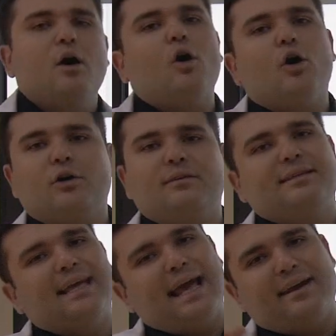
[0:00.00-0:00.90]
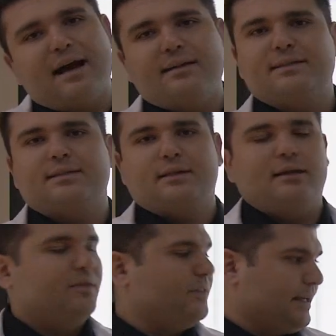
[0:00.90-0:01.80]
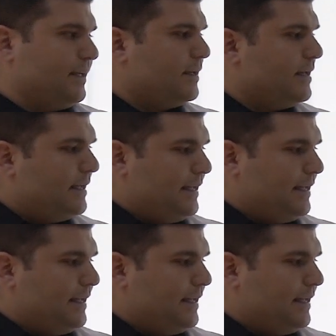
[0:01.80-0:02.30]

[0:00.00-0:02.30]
Or another thing,